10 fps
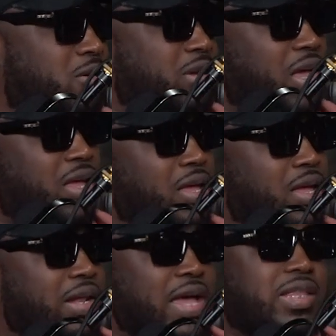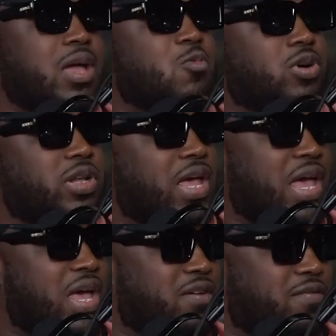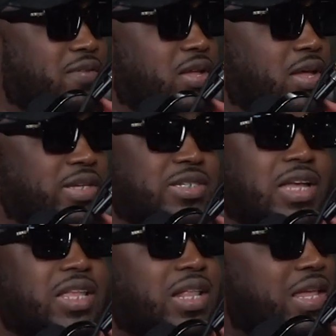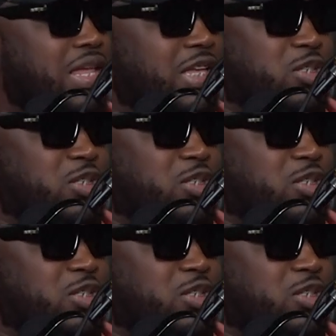that. Like they want to have, it's like the league is